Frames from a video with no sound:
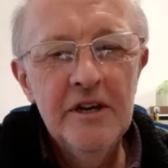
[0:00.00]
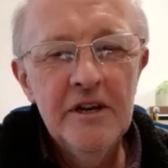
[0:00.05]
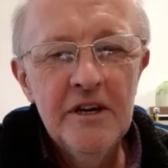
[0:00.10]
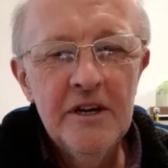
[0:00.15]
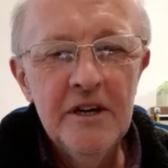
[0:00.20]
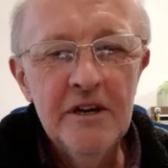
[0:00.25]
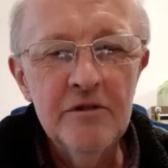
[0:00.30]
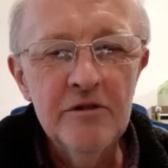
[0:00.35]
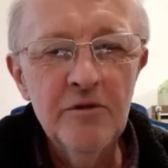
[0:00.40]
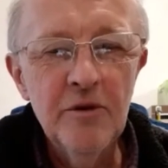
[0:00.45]
Uh,
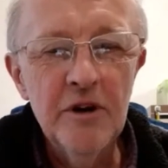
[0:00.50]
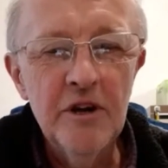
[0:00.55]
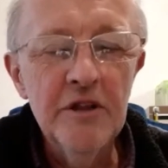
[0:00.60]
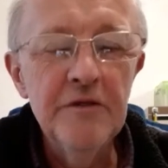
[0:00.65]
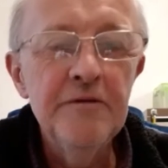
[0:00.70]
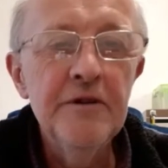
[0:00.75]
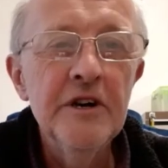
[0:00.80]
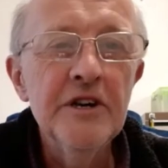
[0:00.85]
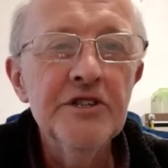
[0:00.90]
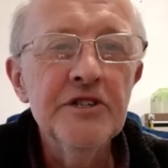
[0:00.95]
it was one of the
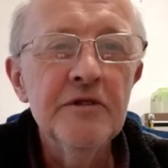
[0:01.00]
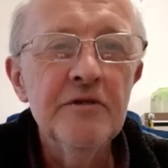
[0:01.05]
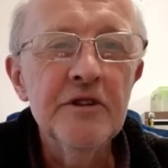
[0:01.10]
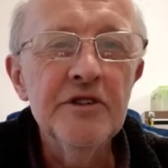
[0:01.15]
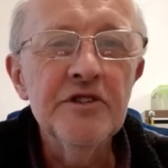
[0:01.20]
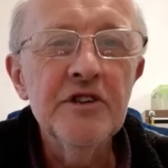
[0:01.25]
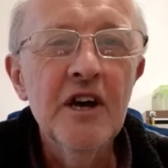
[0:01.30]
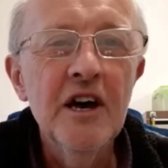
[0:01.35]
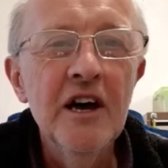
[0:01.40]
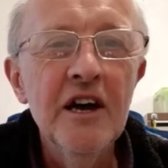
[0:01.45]
first of
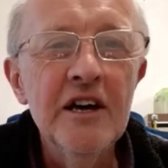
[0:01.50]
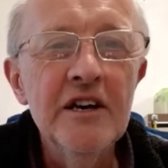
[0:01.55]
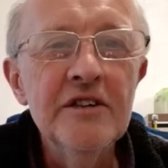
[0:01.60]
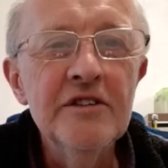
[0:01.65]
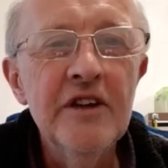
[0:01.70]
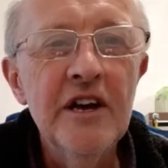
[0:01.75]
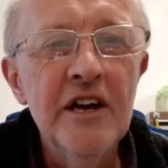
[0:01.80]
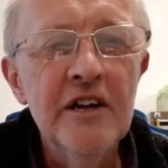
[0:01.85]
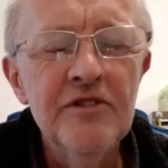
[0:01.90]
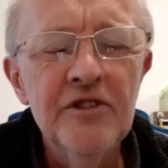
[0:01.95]
its kind,
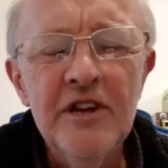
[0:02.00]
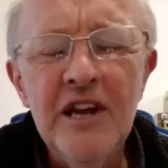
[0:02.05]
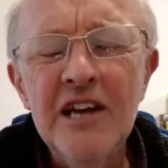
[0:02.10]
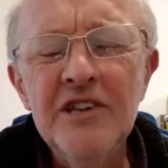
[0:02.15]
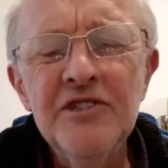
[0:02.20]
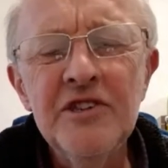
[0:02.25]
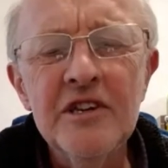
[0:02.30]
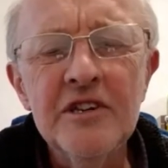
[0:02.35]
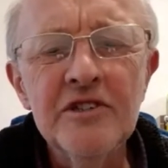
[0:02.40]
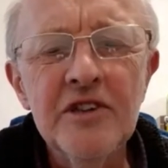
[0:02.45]
held in
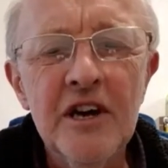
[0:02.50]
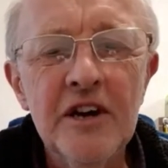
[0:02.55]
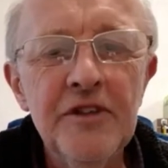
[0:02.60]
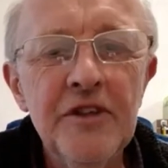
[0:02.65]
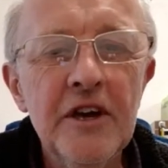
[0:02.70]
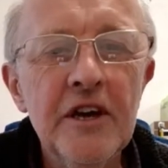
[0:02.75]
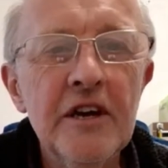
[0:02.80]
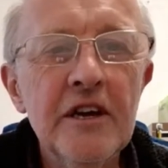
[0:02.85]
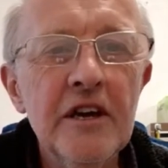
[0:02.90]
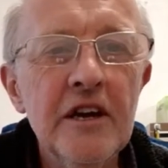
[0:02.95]
Essex, I
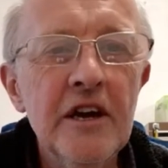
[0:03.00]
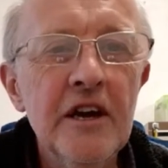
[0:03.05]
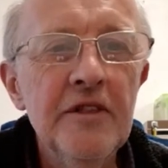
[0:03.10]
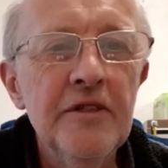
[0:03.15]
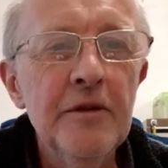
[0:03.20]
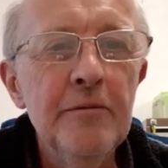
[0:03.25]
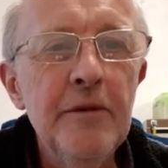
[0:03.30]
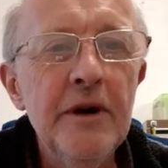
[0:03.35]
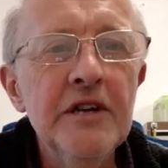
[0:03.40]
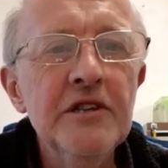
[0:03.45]
think, and
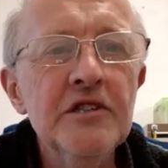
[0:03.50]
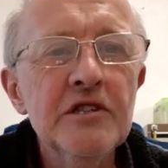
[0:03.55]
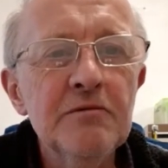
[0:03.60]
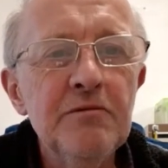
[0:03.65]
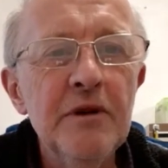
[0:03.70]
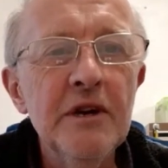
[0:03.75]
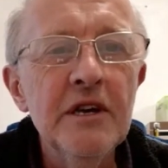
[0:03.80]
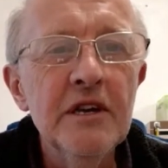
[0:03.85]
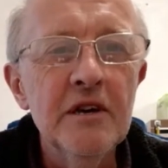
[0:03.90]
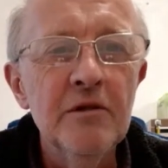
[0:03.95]
the main
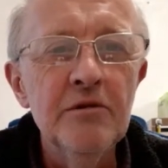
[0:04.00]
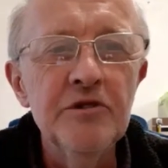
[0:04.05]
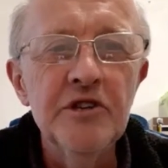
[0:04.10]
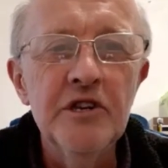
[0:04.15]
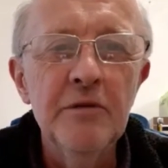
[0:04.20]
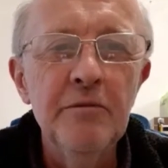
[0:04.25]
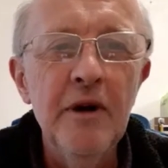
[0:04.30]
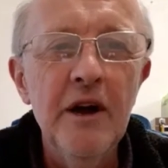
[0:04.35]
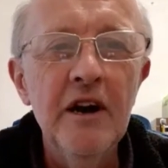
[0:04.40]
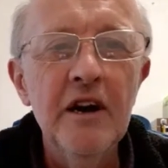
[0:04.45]
speaker was an
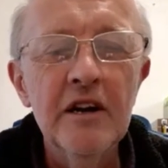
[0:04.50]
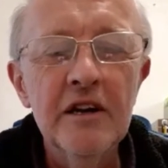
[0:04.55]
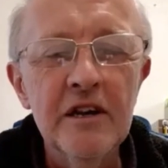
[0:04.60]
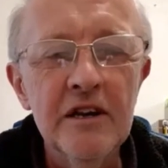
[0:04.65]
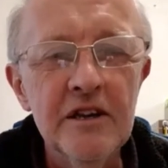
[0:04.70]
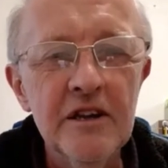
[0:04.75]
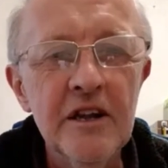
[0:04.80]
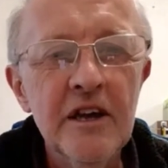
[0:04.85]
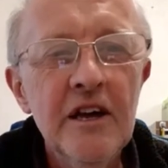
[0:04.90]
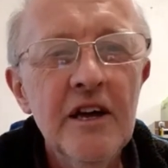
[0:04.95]

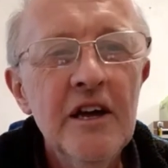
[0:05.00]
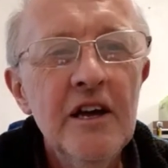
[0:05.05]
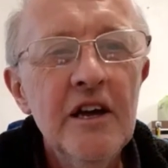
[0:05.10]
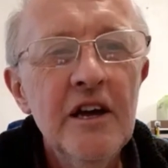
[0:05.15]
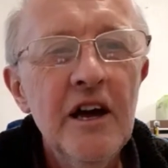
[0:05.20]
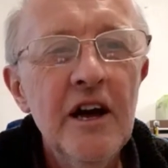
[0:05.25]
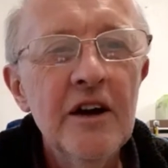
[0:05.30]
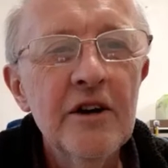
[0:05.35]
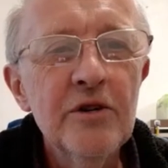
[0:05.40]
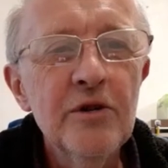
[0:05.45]
American
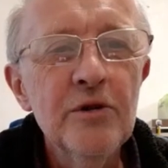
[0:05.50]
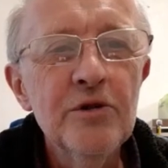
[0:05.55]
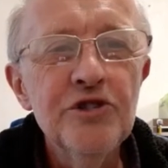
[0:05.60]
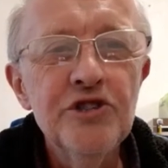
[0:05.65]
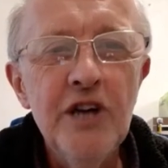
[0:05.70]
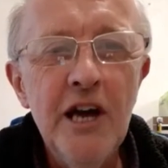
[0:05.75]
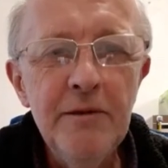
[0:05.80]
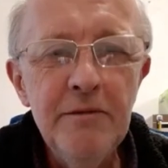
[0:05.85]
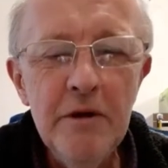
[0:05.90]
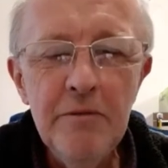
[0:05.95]
uh, called
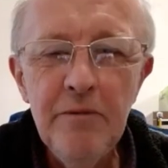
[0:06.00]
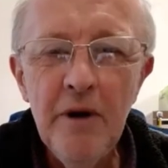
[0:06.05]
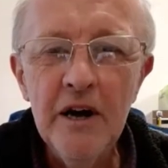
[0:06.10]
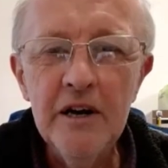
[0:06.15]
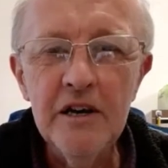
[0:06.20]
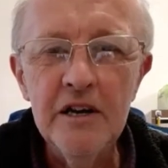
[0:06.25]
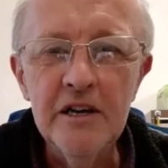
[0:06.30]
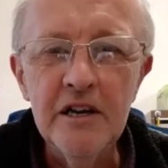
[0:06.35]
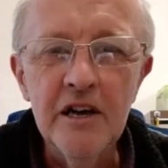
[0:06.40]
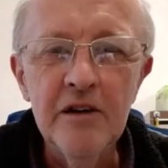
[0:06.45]
Jamie
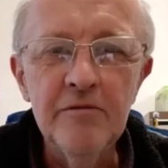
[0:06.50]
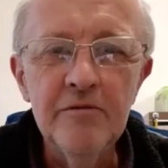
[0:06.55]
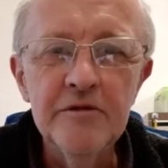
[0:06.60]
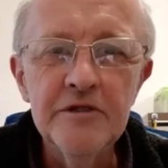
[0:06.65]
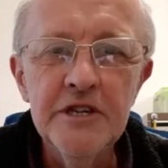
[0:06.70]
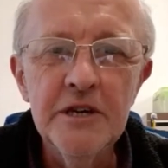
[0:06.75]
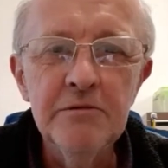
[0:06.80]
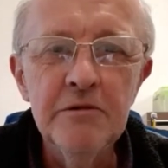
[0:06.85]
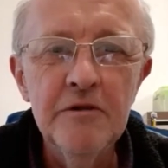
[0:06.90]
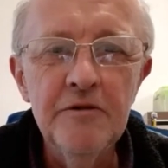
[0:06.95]
Buckingham.
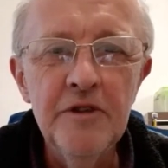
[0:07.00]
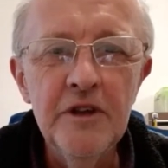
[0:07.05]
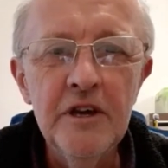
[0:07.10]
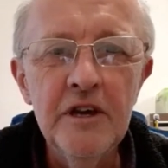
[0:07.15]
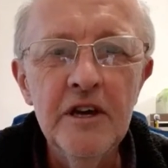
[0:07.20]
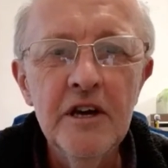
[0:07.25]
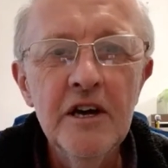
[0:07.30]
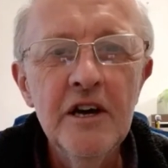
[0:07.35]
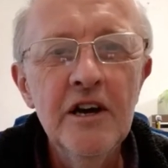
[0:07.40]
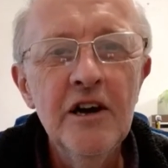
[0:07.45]
Some of the
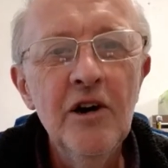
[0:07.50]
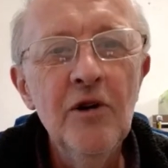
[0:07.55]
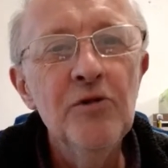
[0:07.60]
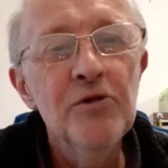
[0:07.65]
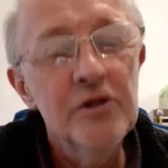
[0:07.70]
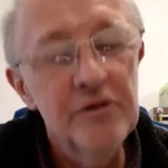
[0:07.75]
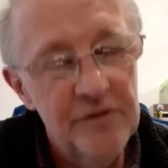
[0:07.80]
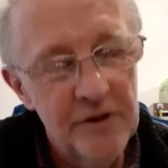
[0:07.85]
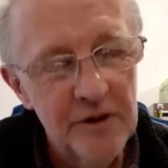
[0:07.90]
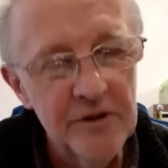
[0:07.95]

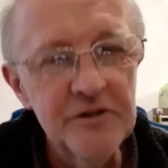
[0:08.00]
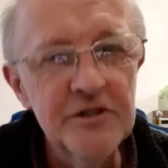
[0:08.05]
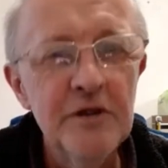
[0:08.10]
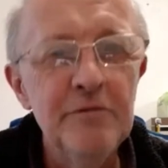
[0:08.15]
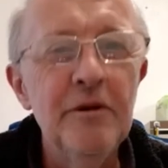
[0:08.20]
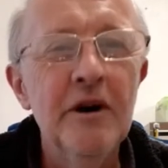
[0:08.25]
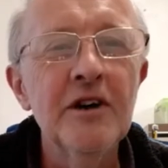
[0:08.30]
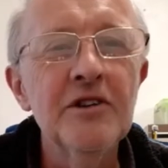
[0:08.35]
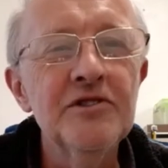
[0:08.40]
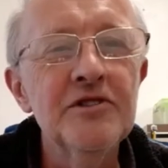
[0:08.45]
older folks
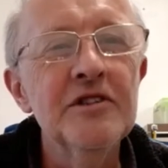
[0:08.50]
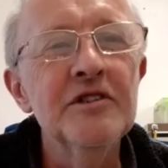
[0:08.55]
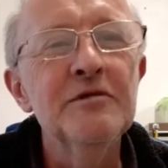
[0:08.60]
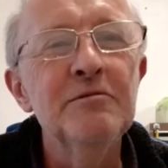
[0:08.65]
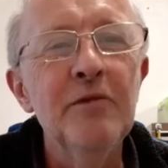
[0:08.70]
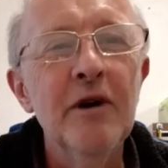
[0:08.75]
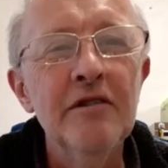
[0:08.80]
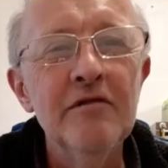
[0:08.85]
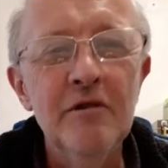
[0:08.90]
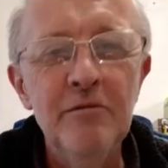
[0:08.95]
amongst us
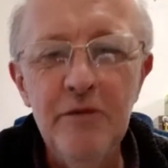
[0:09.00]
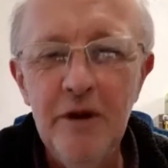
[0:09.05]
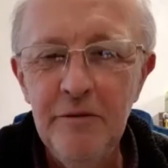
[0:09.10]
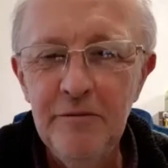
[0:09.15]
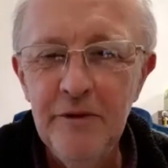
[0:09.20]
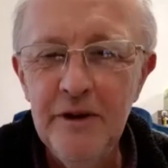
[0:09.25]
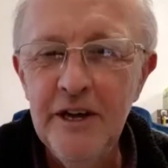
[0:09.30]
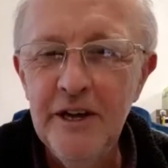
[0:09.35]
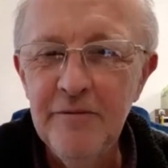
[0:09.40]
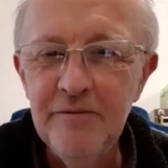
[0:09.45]
might
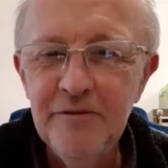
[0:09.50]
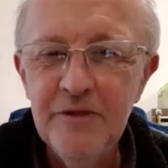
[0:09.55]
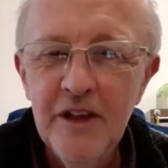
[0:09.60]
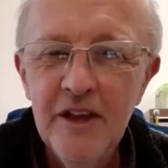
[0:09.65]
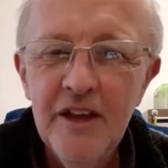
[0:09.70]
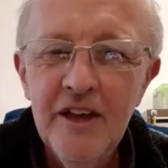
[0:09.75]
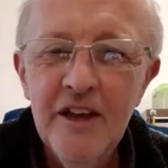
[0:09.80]
remember him.